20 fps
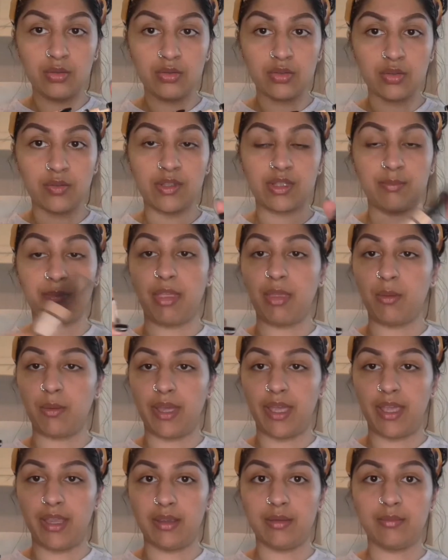On this, by the
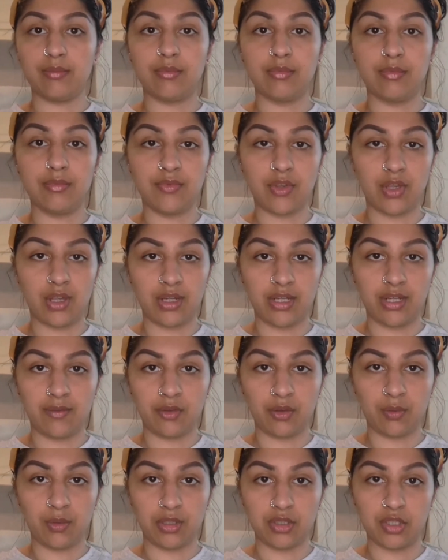way, Varney, if
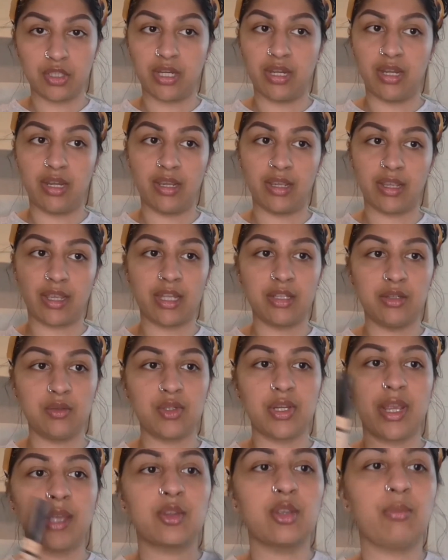you're watching, can you
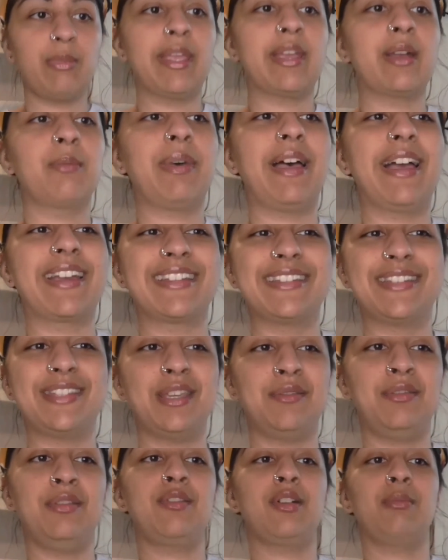check your makeup bag and see
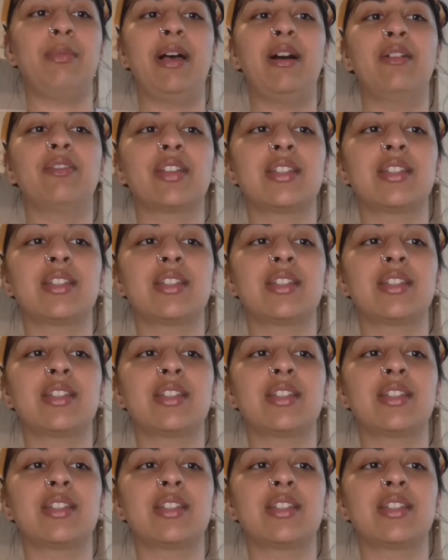if you've got my e.l.f.